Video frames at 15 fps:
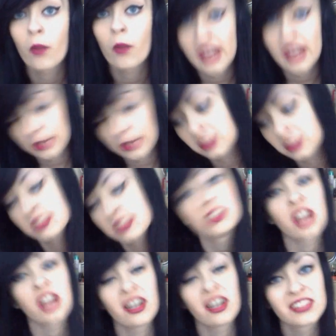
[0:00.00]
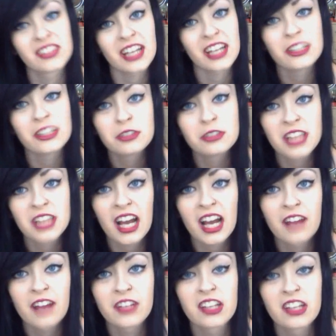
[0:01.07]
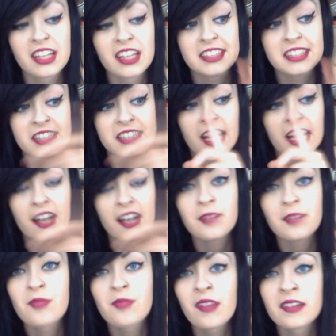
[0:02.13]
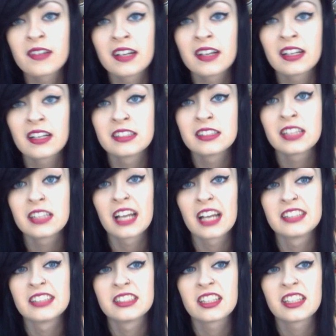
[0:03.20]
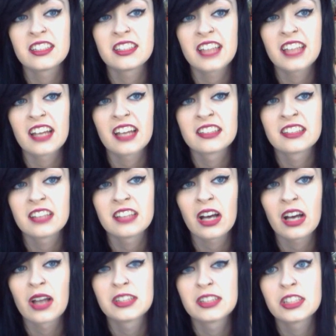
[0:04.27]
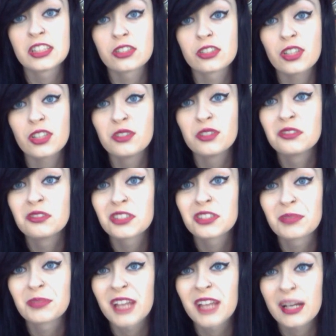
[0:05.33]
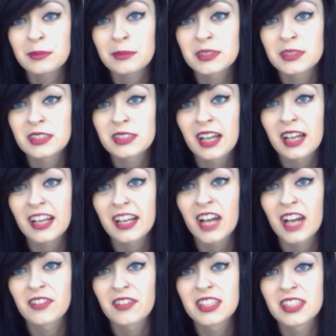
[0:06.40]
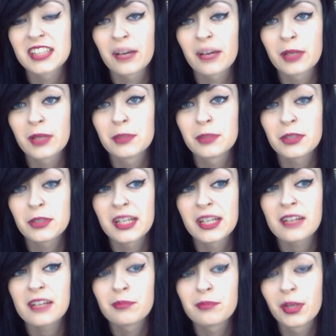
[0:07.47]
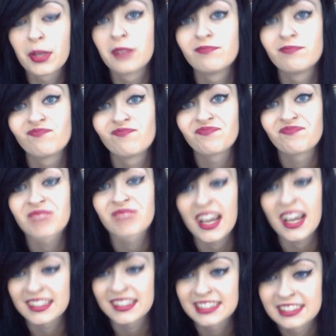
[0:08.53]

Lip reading: When I was a child, I used to have a lazy eye. And yeah, I still do sometimes. I can't really tell when I'm doing it, but yeah.